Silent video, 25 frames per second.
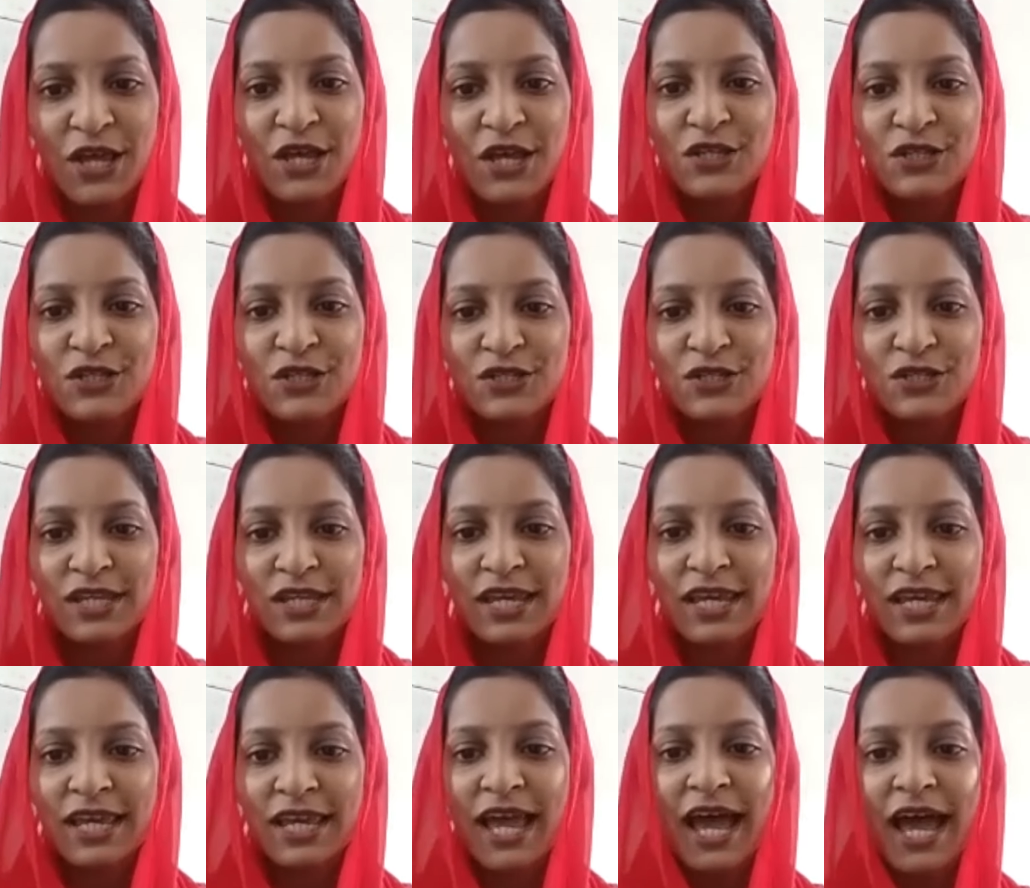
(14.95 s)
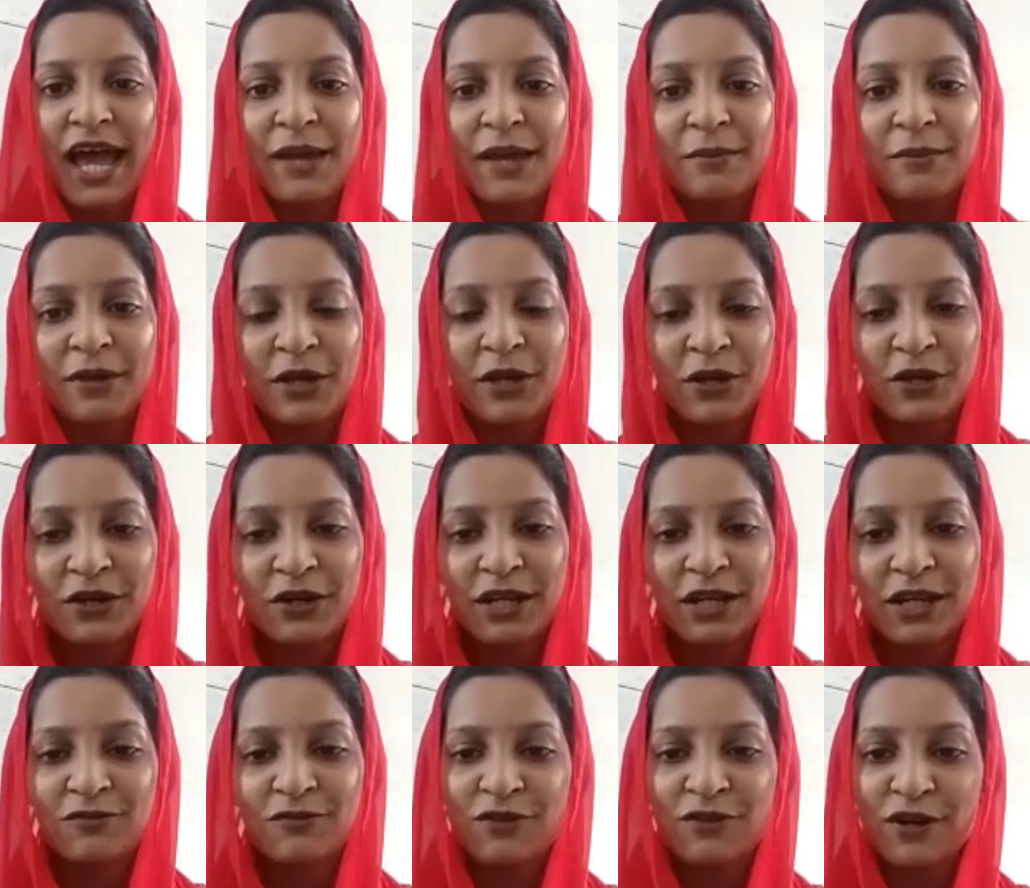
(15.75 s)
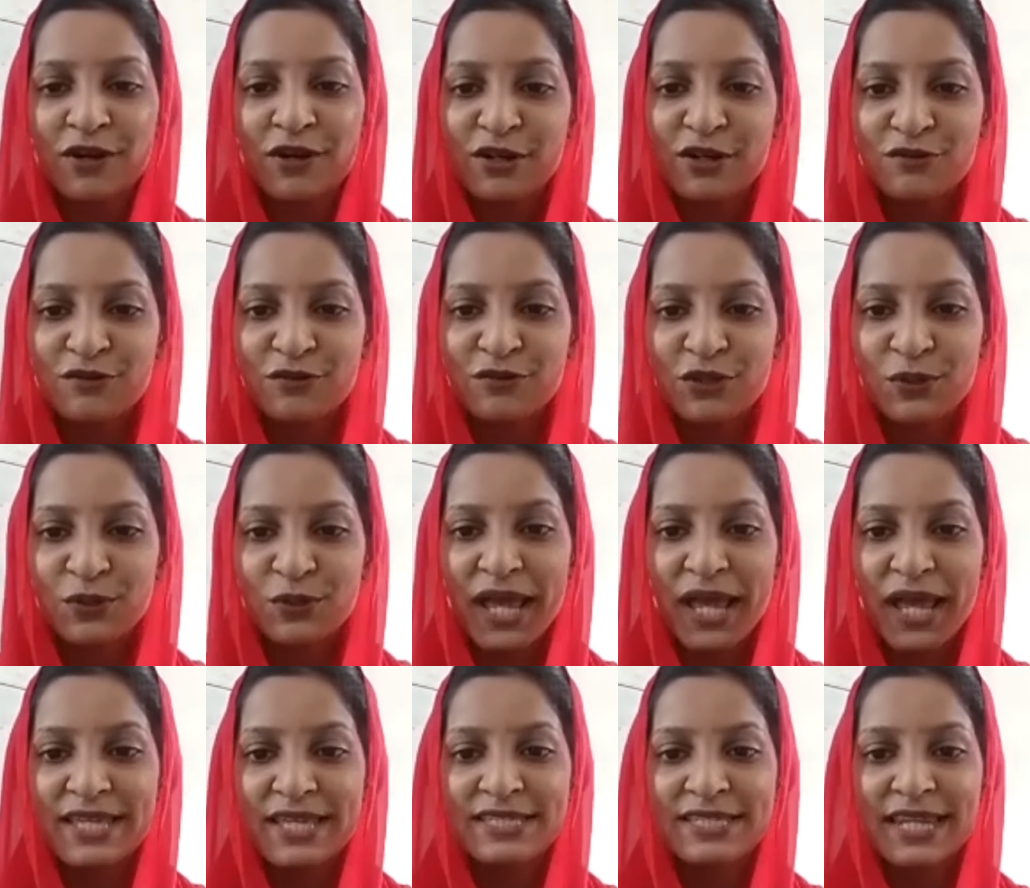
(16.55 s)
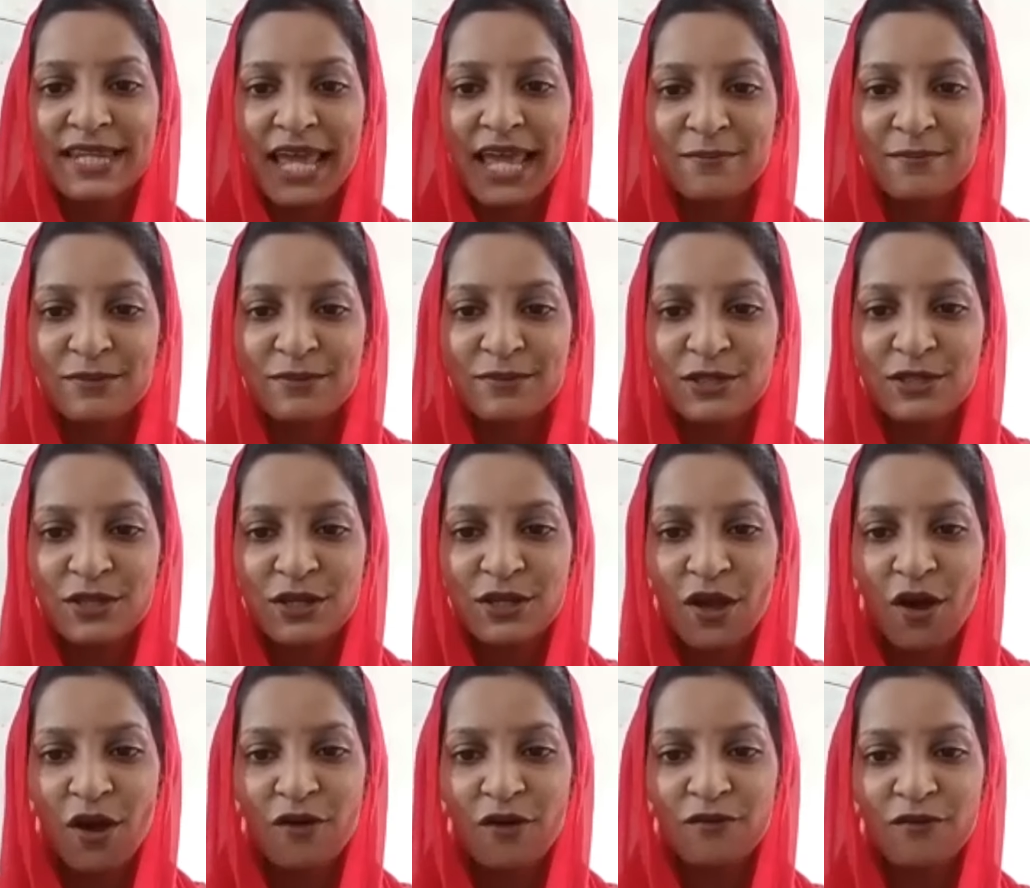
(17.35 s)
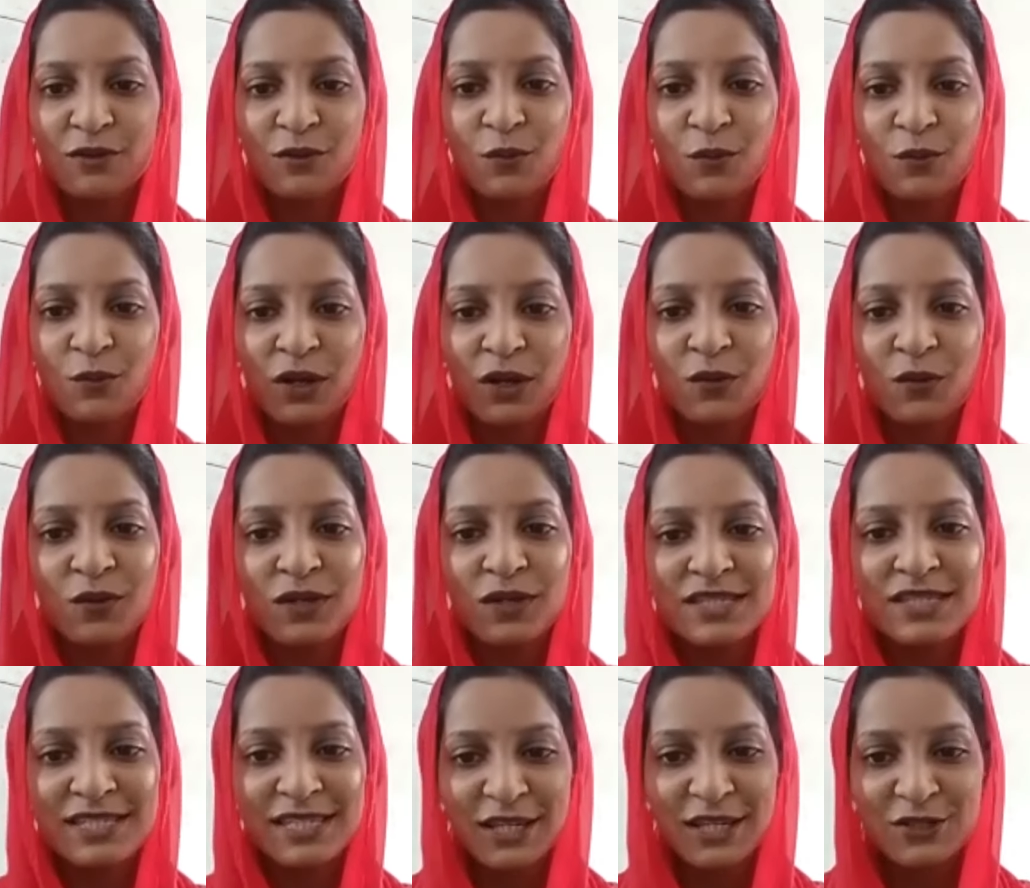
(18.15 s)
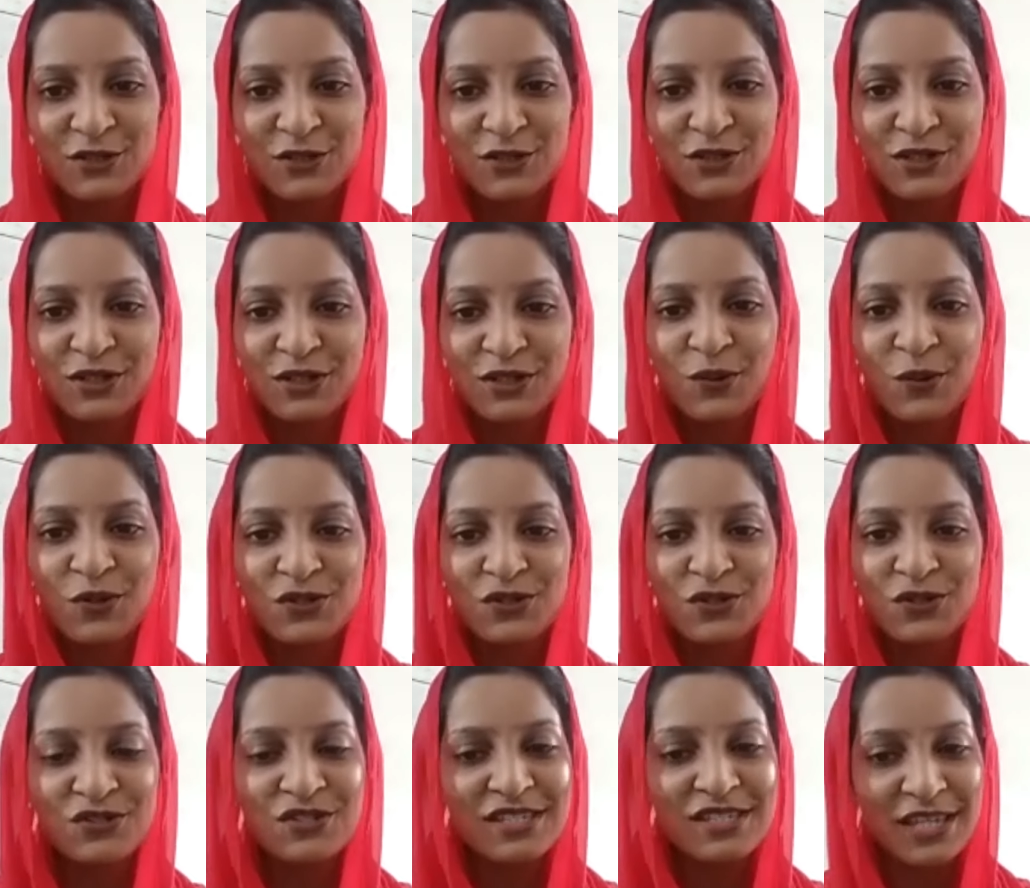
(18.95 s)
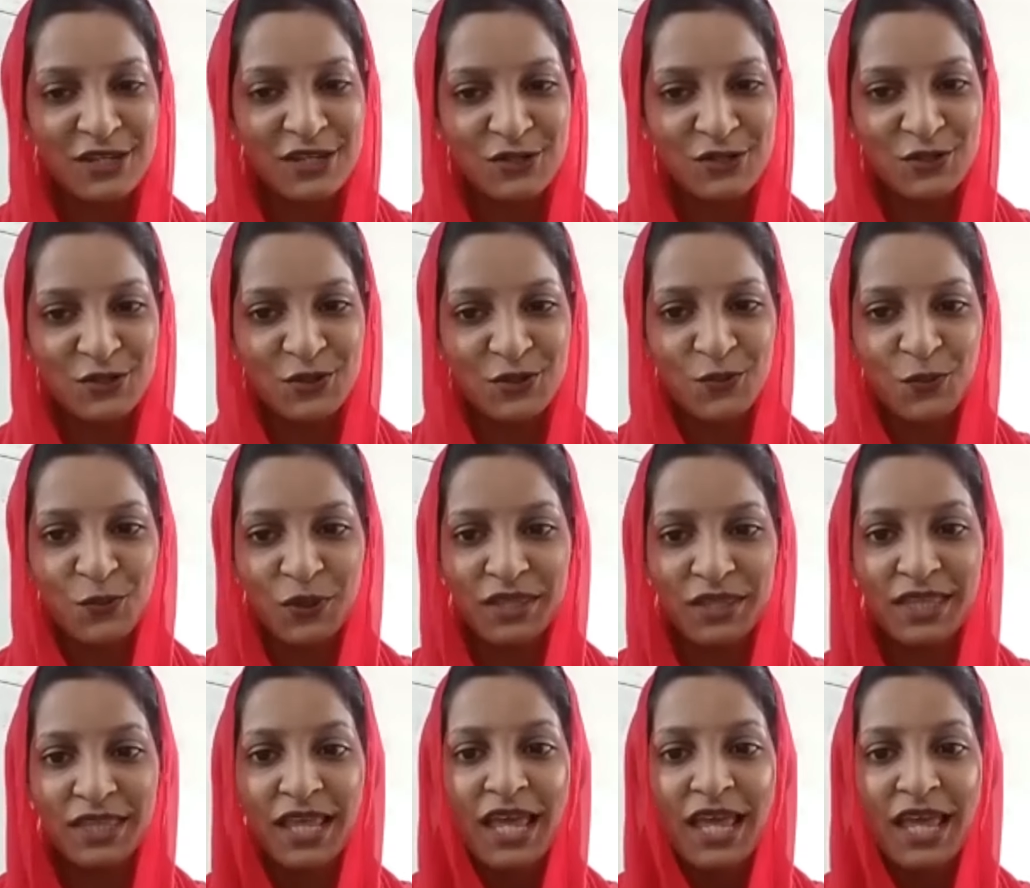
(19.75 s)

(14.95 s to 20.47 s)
Today, I'm here in front of you as an MC of the 101 session, question session with